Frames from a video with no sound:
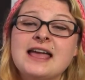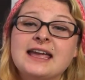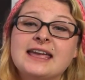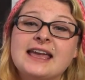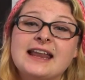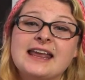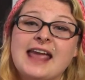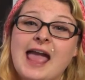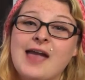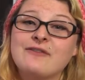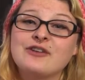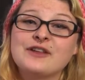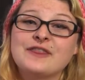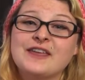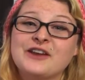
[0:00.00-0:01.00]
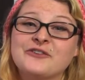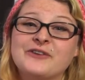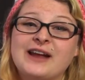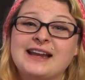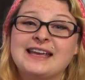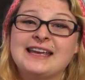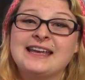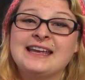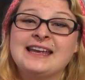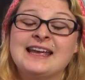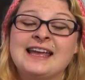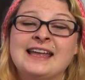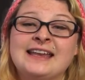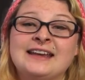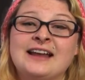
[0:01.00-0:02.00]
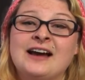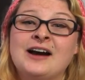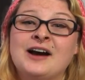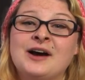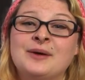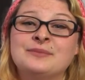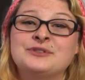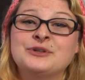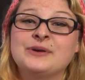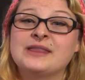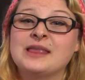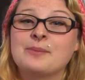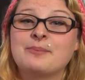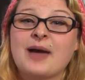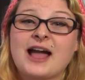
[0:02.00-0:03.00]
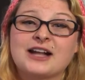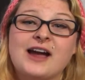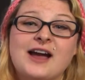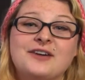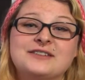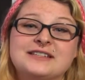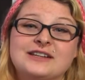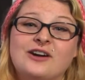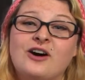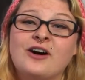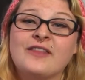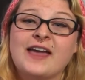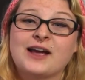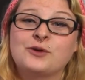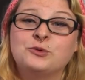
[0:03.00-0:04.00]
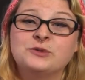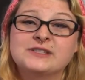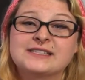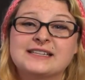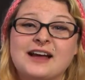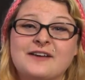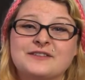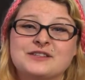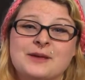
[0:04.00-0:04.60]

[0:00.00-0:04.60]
getting everything ready, and doing the background and all that cool stuff.